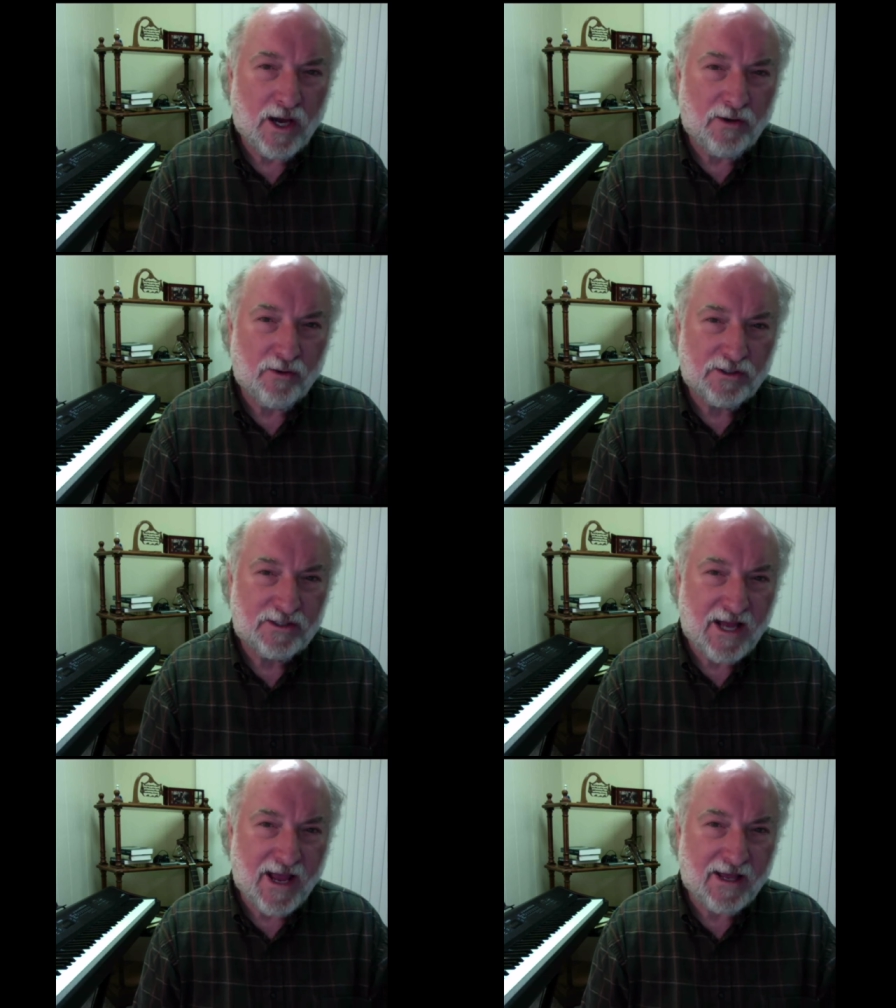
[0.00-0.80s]

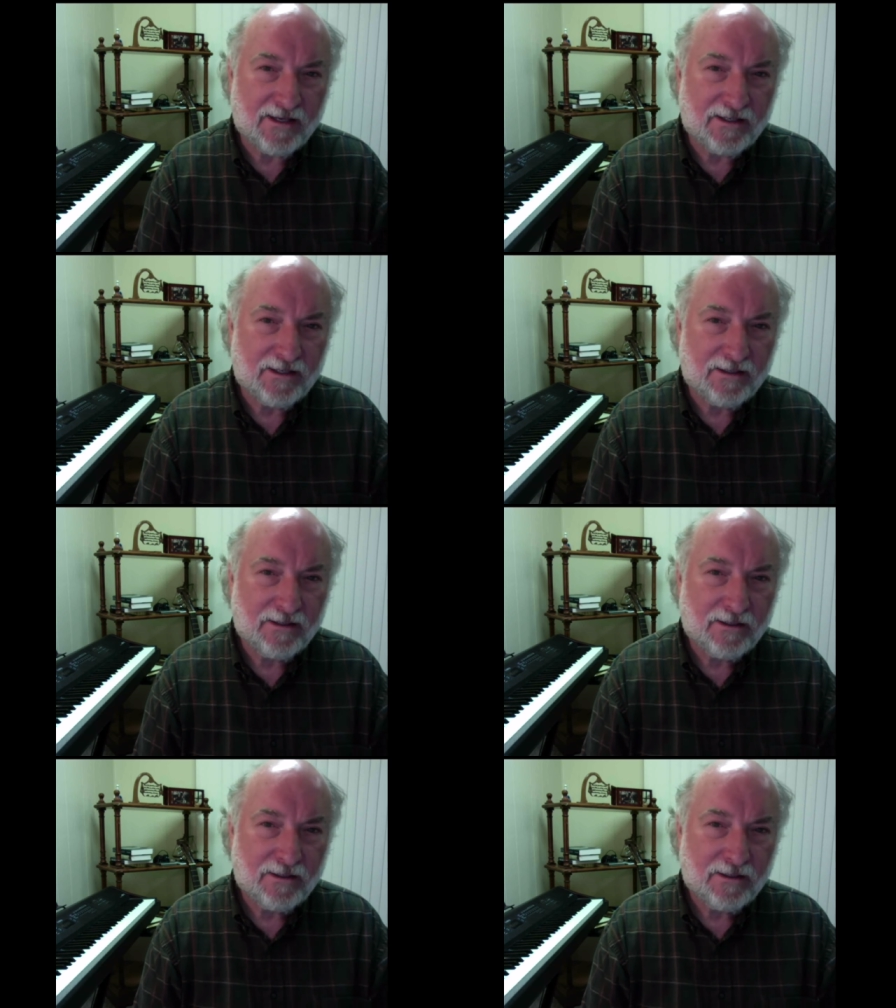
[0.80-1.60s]
understand
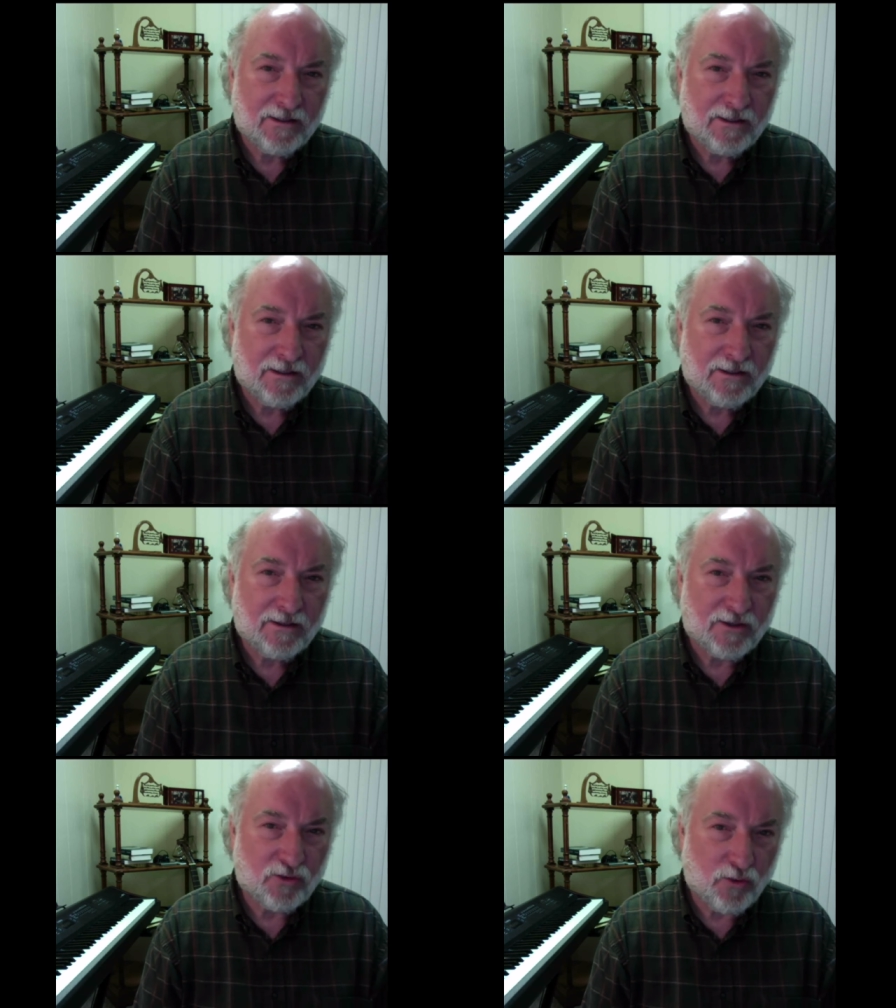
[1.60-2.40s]

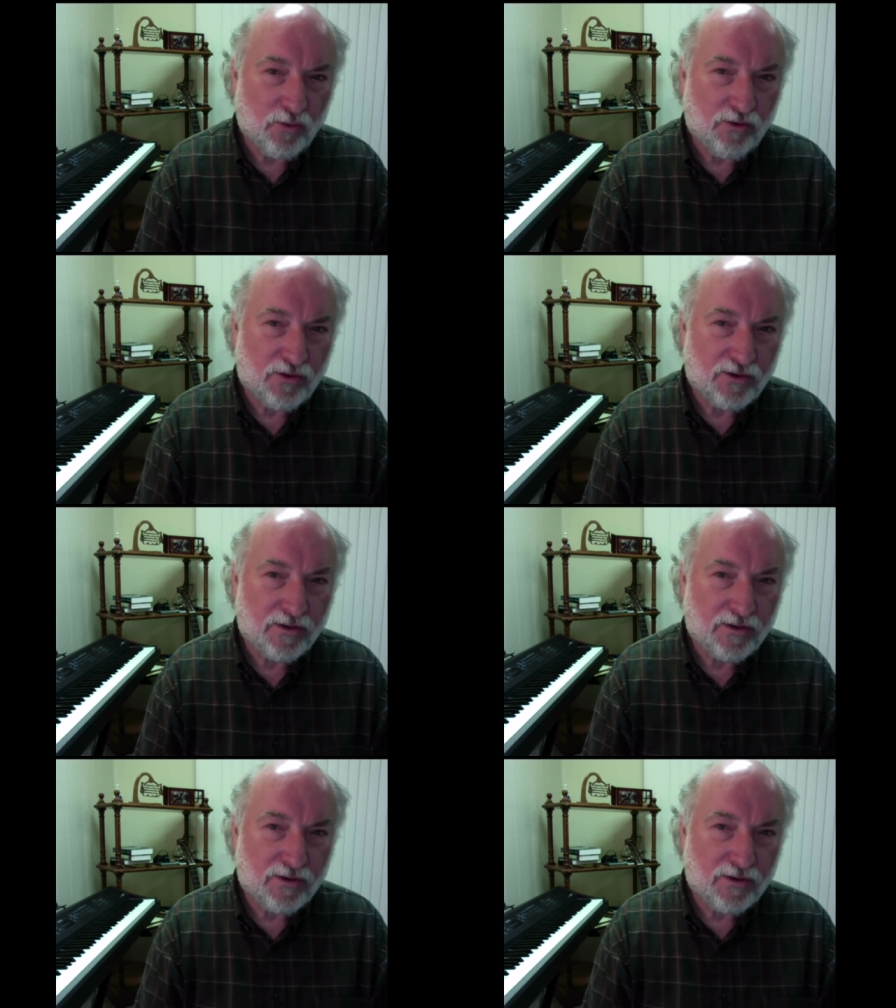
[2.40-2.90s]
the truth?